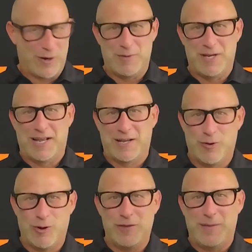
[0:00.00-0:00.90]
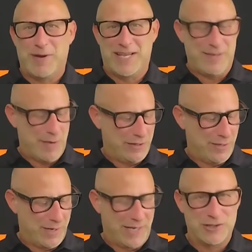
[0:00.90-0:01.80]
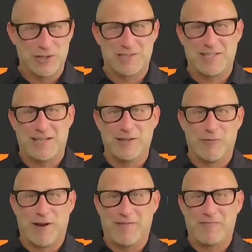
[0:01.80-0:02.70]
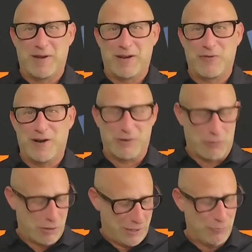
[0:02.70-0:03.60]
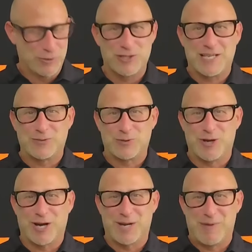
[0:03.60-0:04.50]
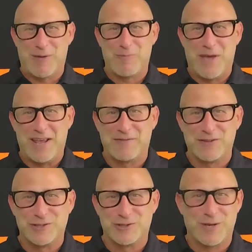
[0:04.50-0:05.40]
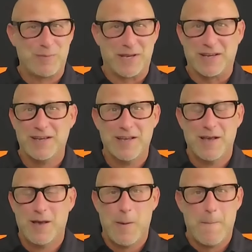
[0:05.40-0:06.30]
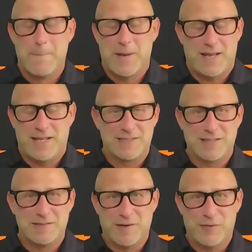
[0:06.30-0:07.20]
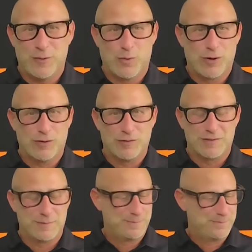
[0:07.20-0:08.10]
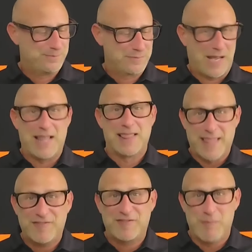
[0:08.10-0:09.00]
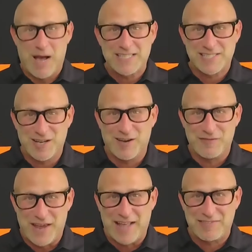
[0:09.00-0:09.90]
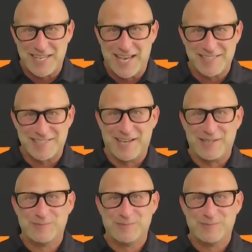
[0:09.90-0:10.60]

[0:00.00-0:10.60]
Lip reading: I mean, I called them, I emailed them, and they literally have my credit card. I was just, as we were talking about paying for the shipping, it's a different world. I left my stuff at TSA.